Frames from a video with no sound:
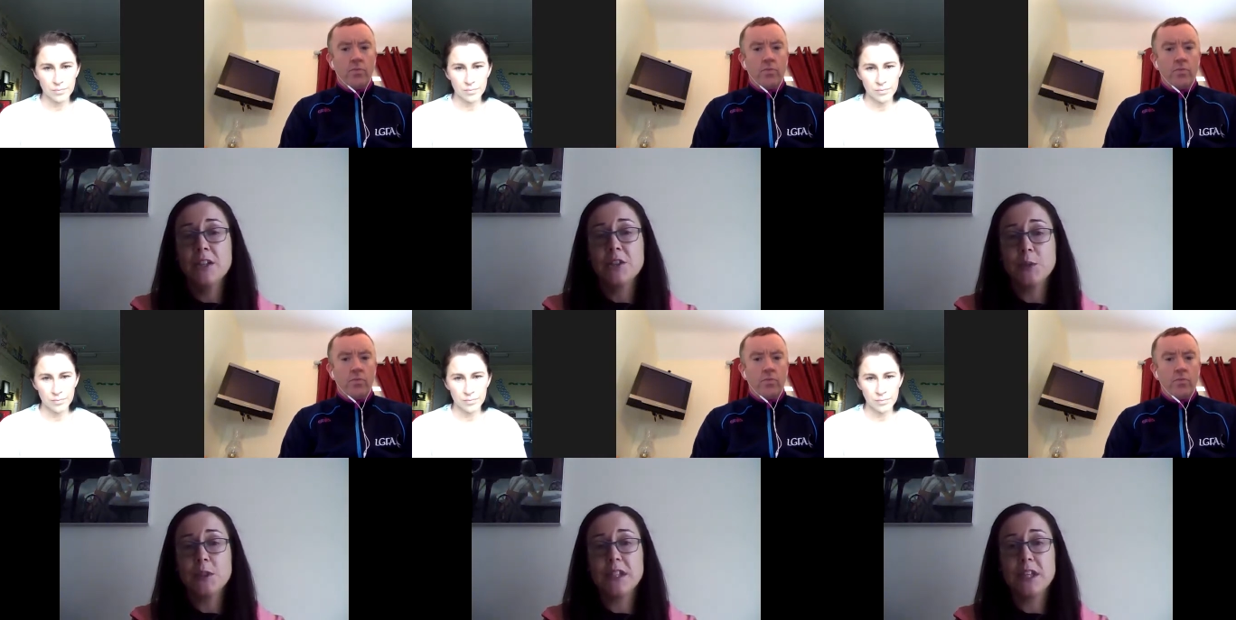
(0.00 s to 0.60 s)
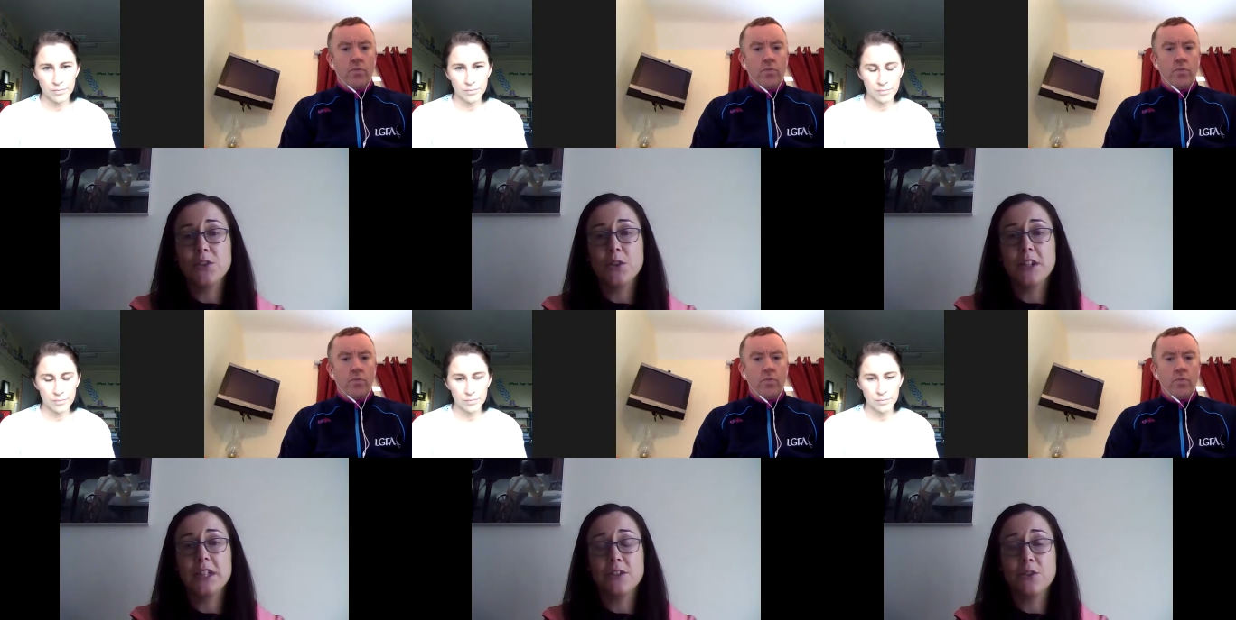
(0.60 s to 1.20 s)
Speaker 1: So we said, look,
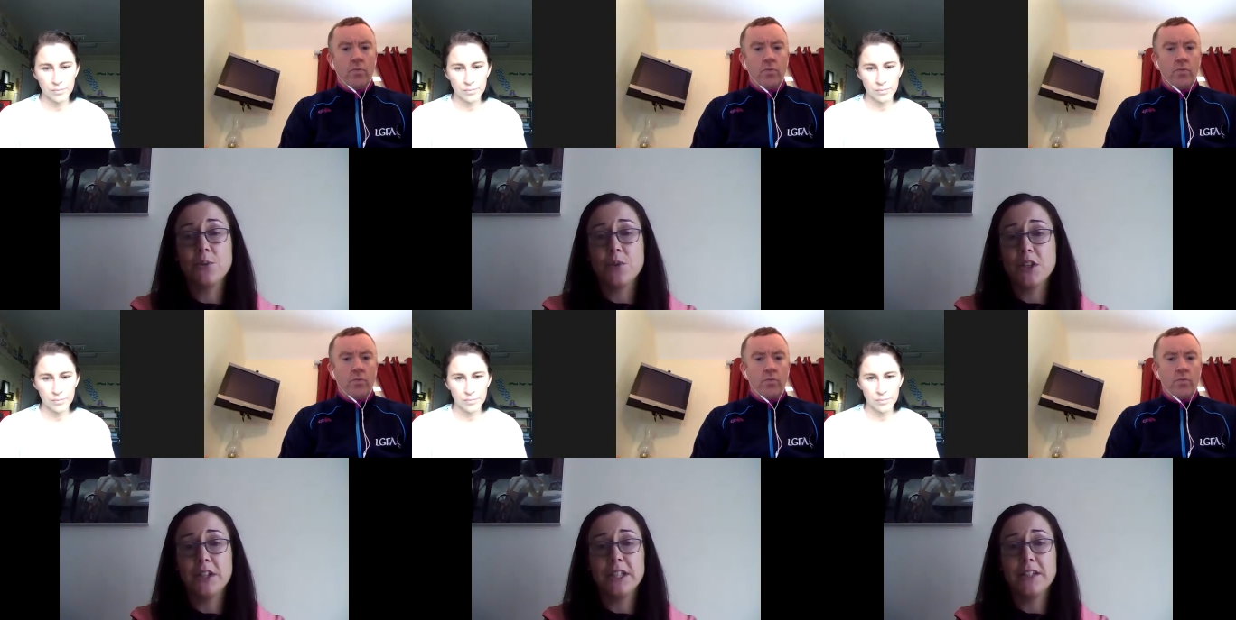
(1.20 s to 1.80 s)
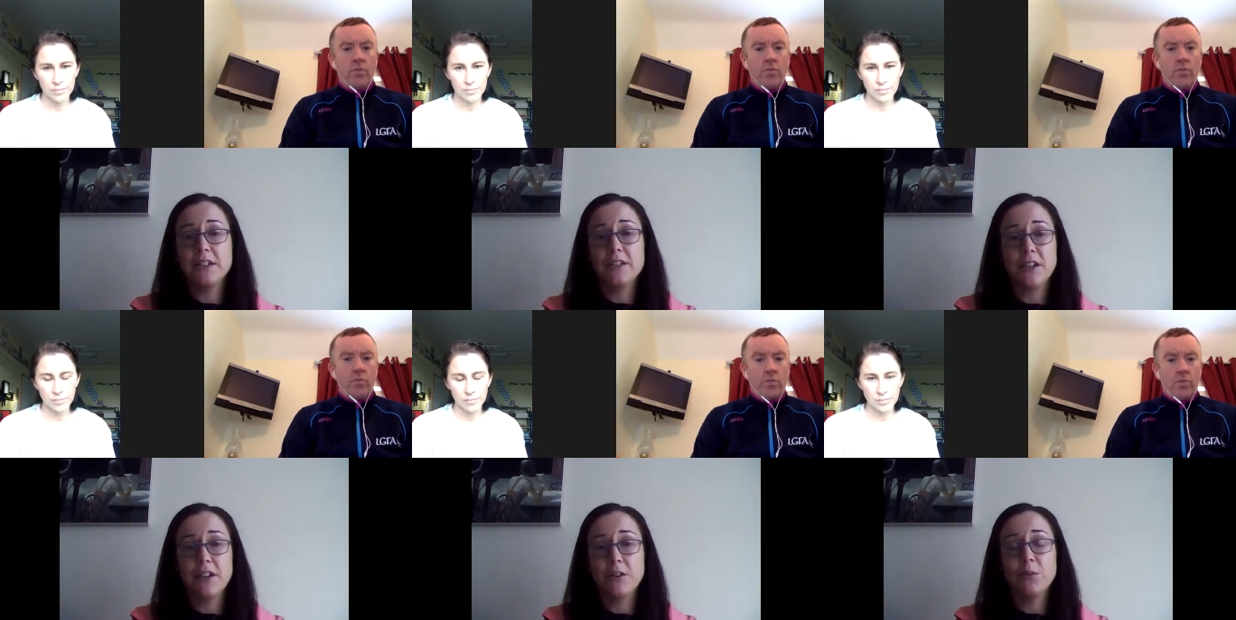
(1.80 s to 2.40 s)
it's do or die this
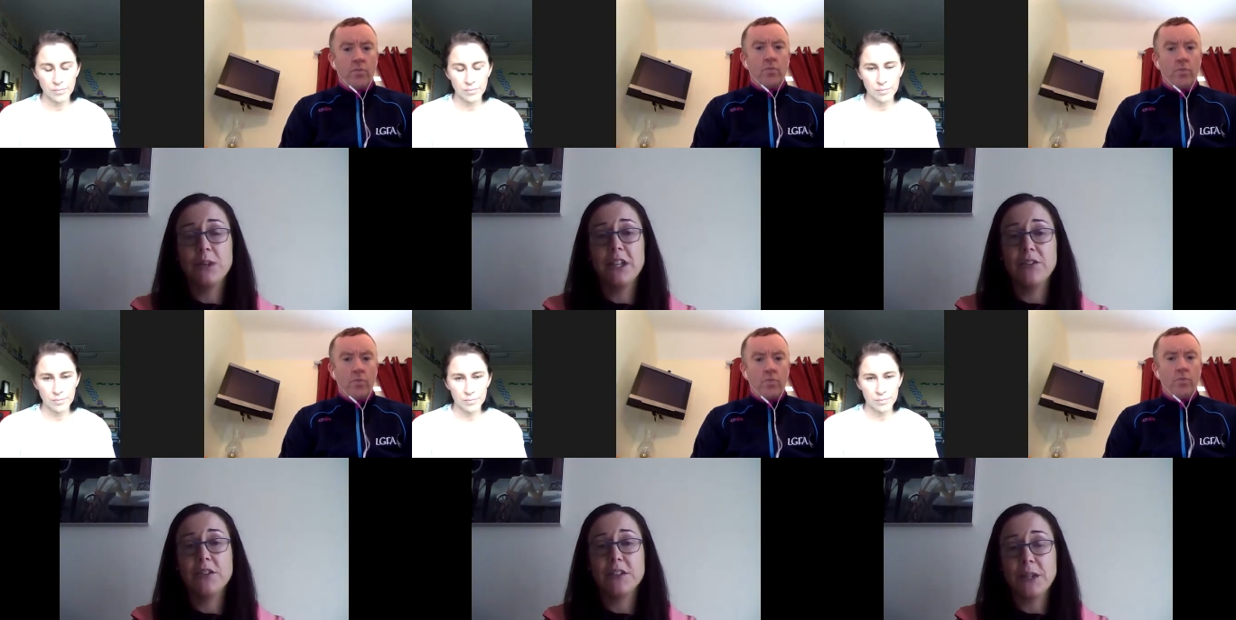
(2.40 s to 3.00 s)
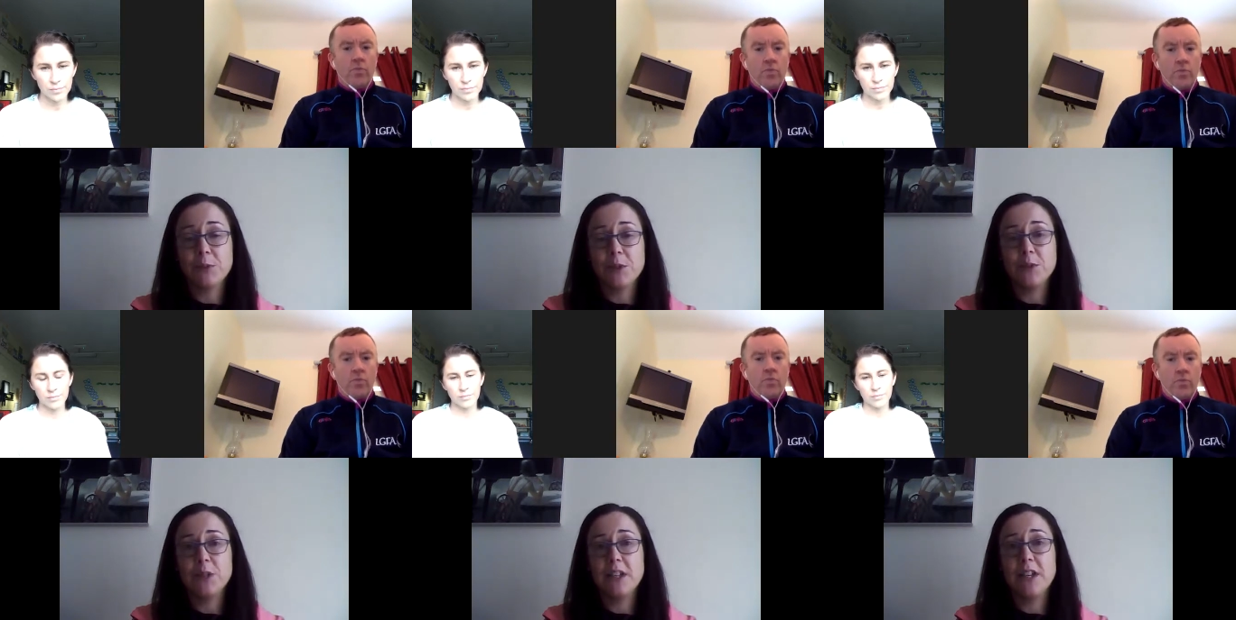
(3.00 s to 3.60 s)
year. We give it
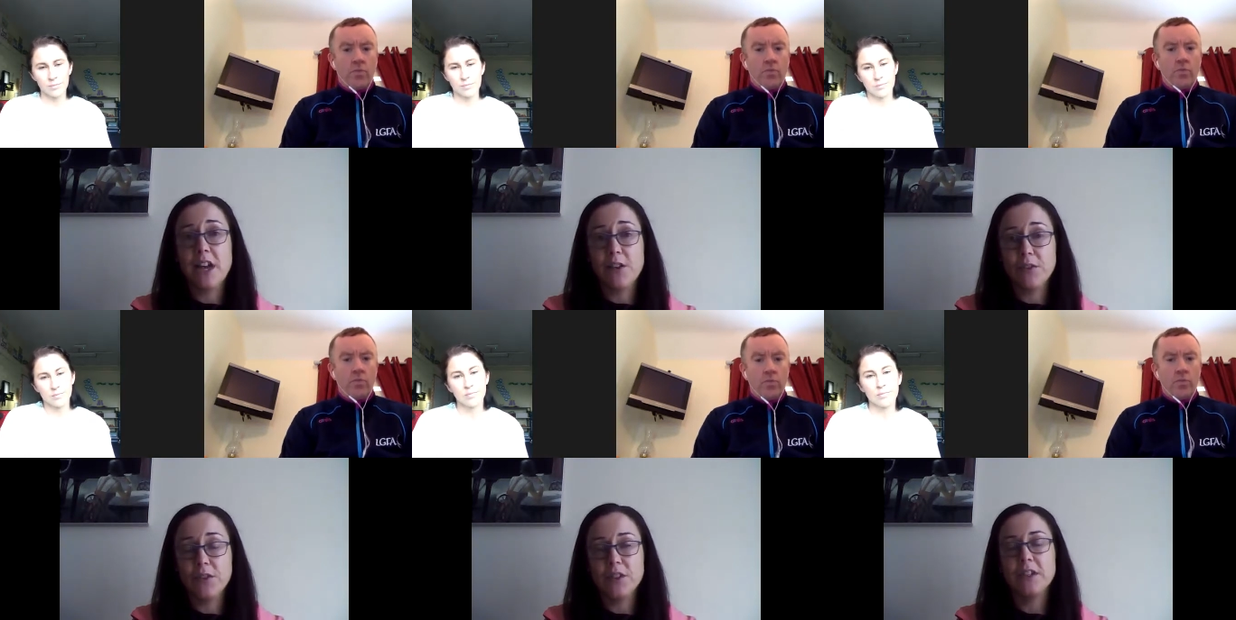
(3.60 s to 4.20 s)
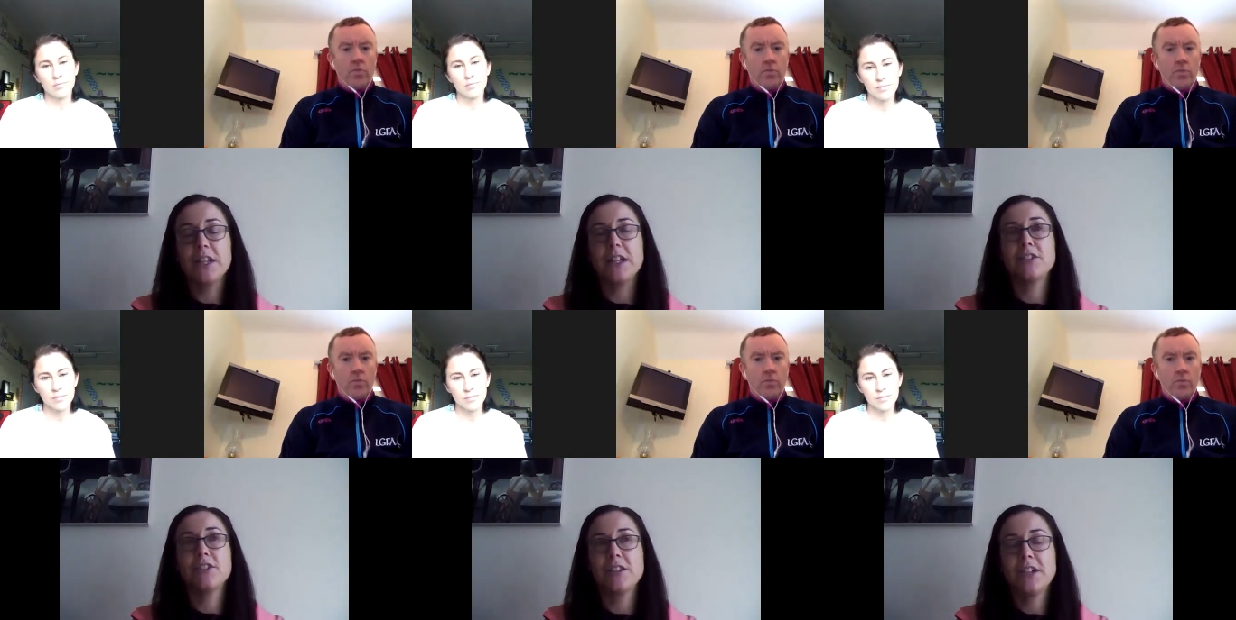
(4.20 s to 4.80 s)
absolutely everything. And
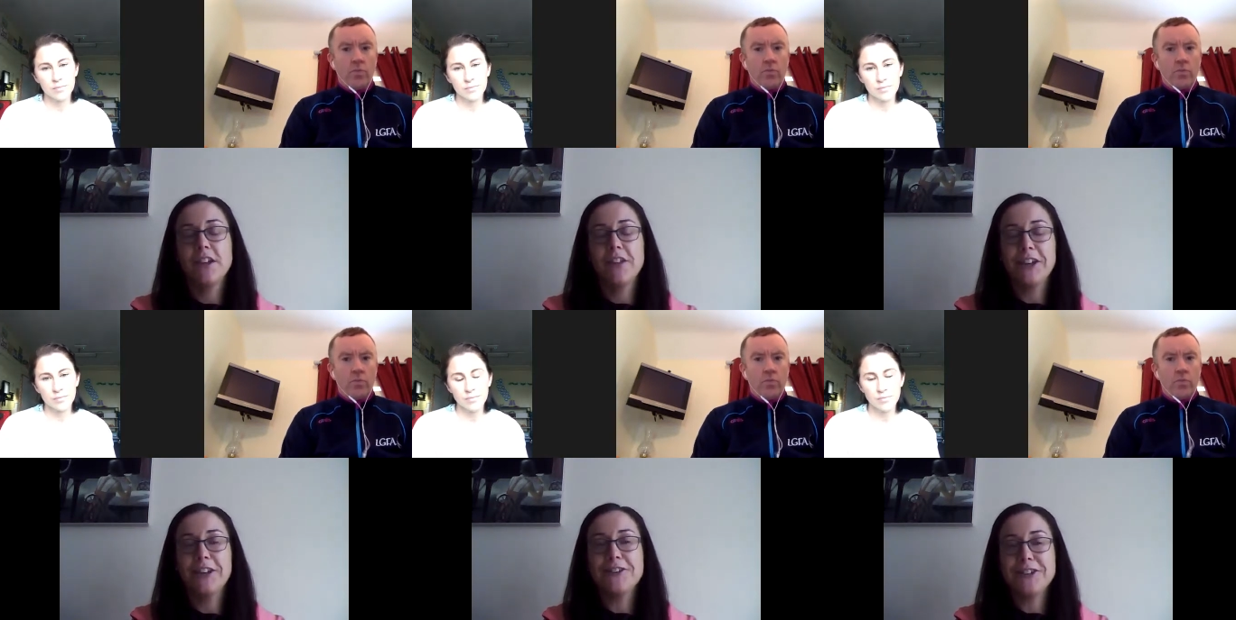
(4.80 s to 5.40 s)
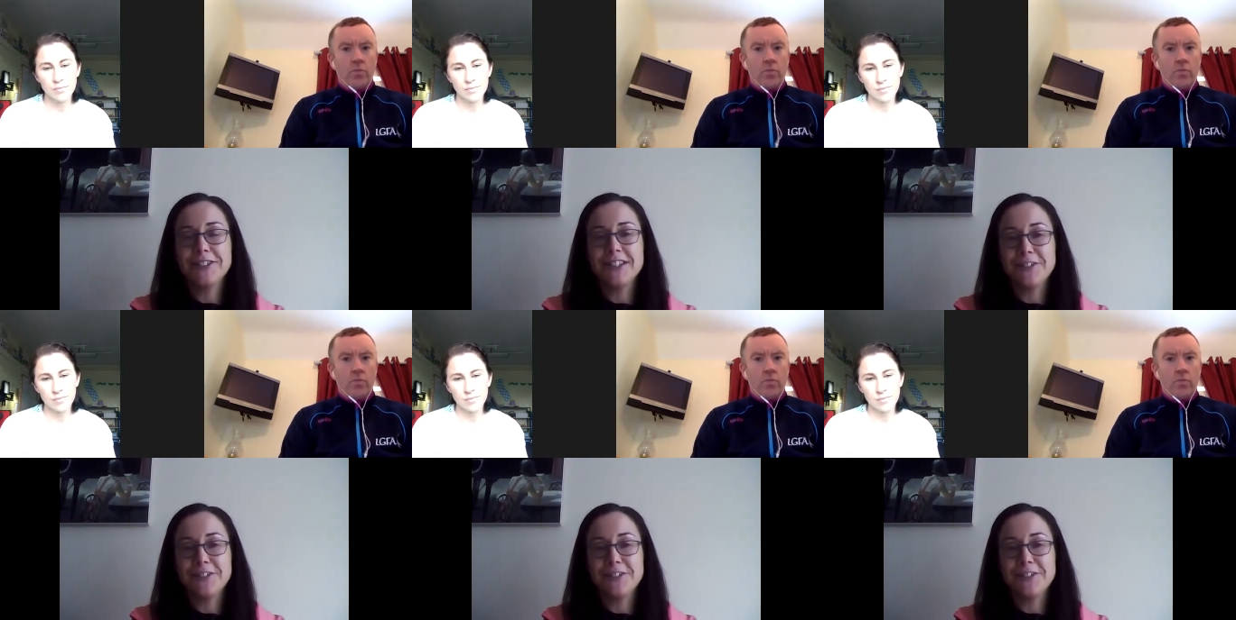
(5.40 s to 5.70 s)
thank God it